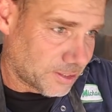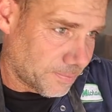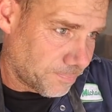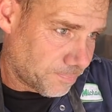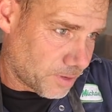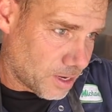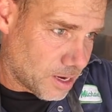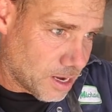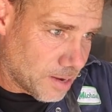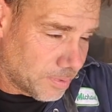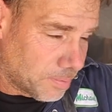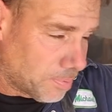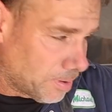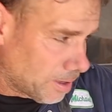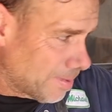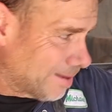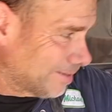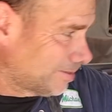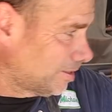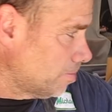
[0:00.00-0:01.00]
I'm going to bring
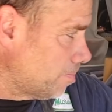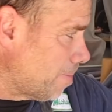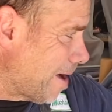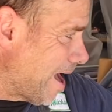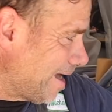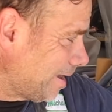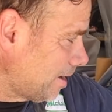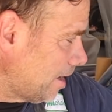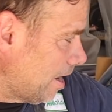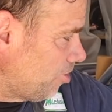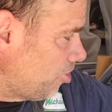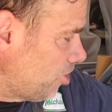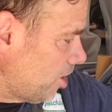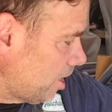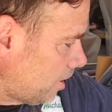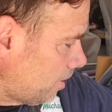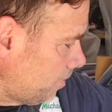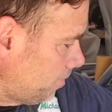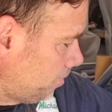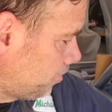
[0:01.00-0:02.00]
them out to the back, I
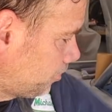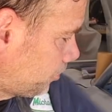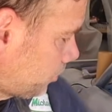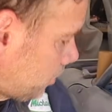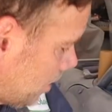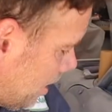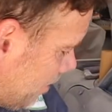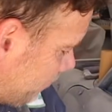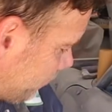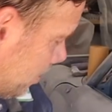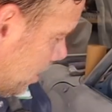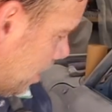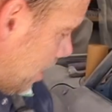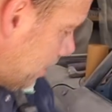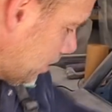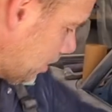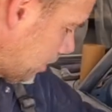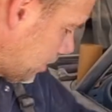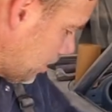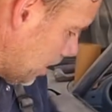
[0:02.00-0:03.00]
think. I've
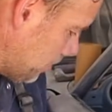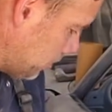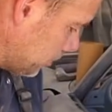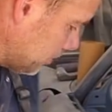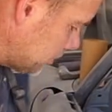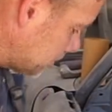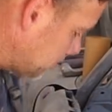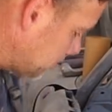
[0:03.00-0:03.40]
got a couple of